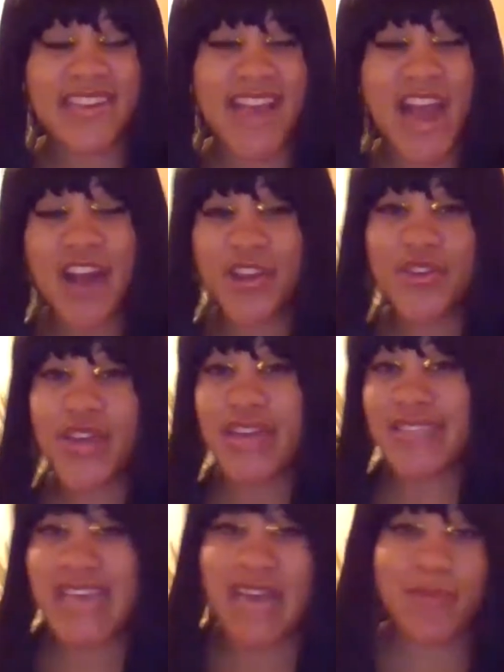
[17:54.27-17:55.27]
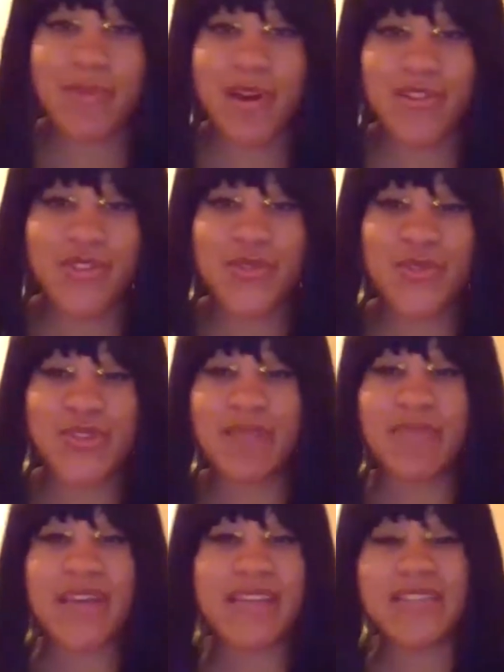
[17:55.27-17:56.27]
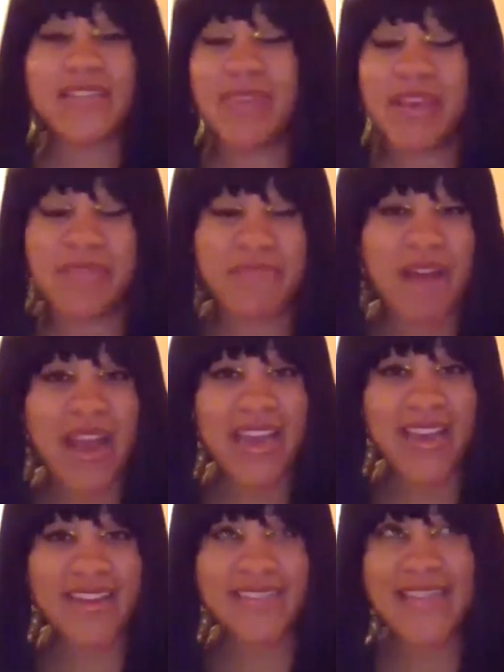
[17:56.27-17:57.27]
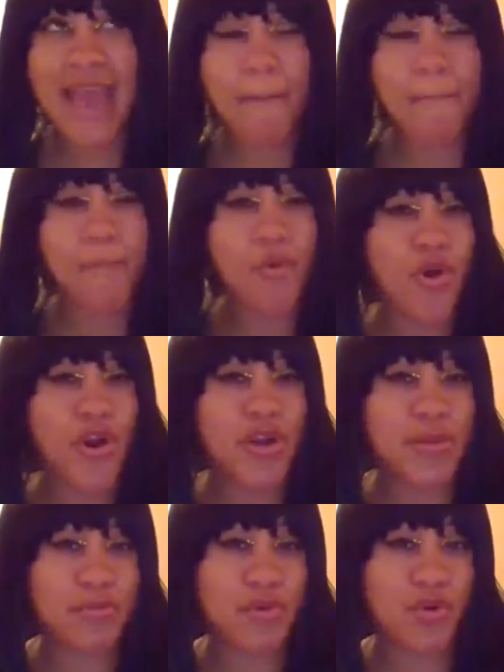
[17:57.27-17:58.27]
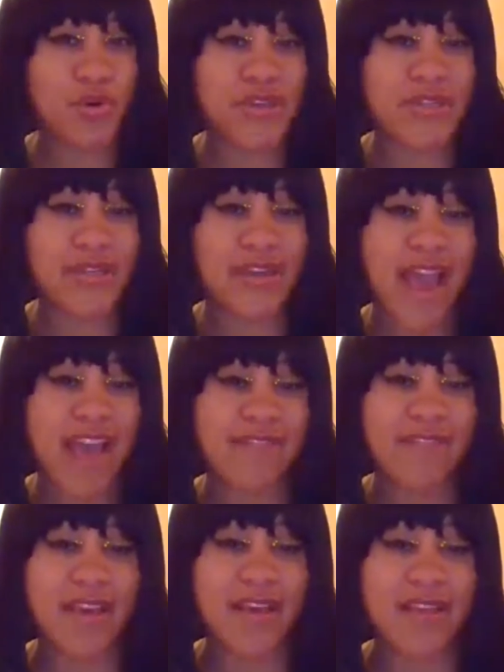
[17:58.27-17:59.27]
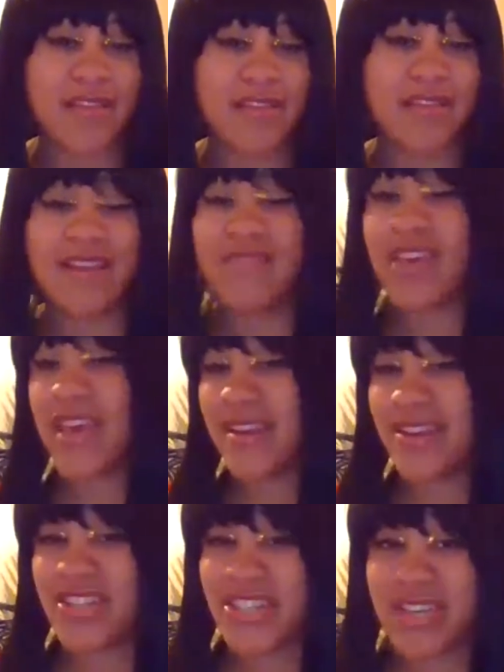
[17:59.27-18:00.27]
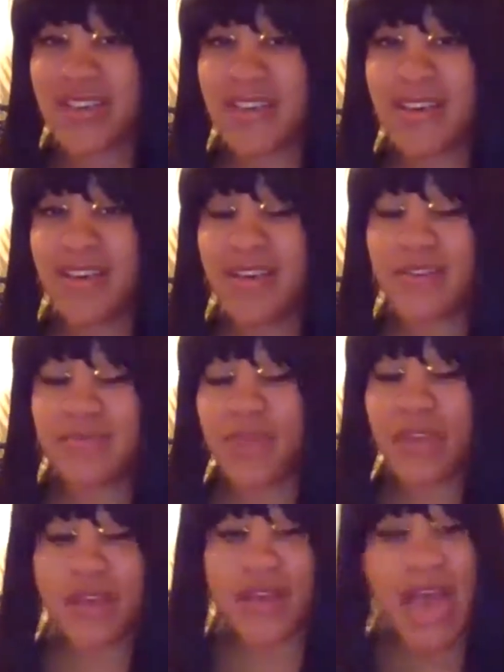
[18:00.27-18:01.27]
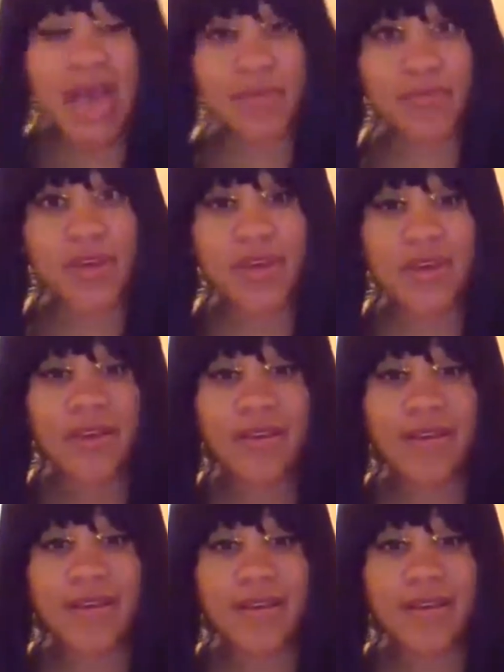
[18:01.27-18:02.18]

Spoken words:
Are you that type of person who's committed to being right? Is that more important than having loving energy, being happy,